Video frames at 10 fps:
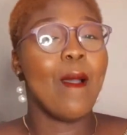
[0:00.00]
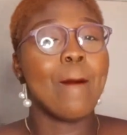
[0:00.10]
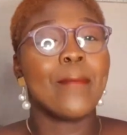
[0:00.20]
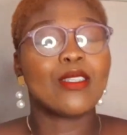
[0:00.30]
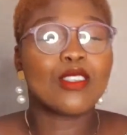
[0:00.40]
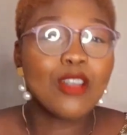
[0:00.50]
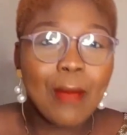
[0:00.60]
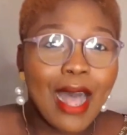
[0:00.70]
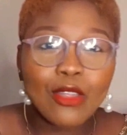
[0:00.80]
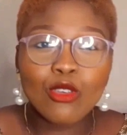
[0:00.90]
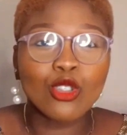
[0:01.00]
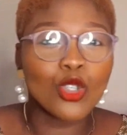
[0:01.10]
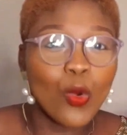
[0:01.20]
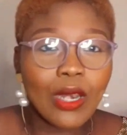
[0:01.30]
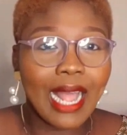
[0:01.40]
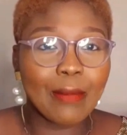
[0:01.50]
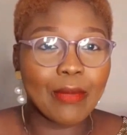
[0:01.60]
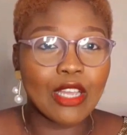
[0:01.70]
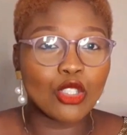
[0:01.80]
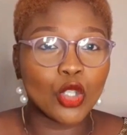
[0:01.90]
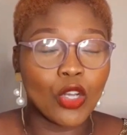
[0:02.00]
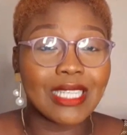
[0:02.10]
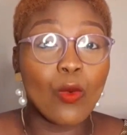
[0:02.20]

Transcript: but somehow you don't like being judged.